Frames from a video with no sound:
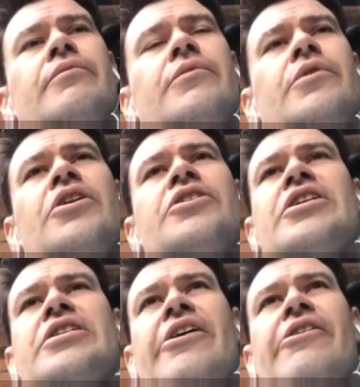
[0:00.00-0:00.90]
not
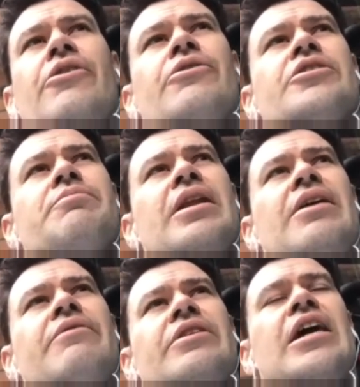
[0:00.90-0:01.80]
just our elders, but
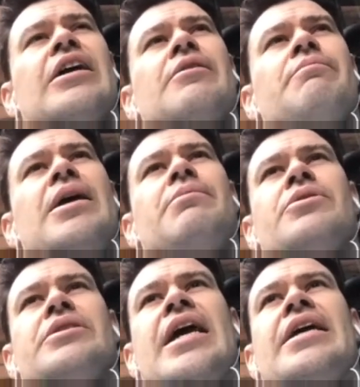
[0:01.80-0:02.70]
even younger people
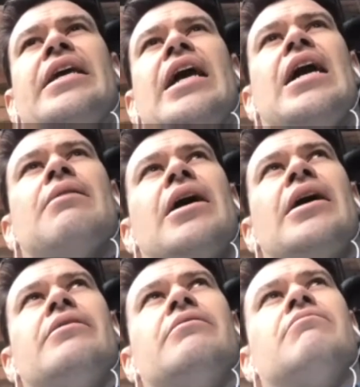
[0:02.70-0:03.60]
standing up
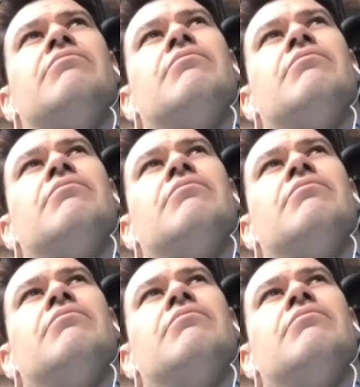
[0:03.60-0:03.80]
and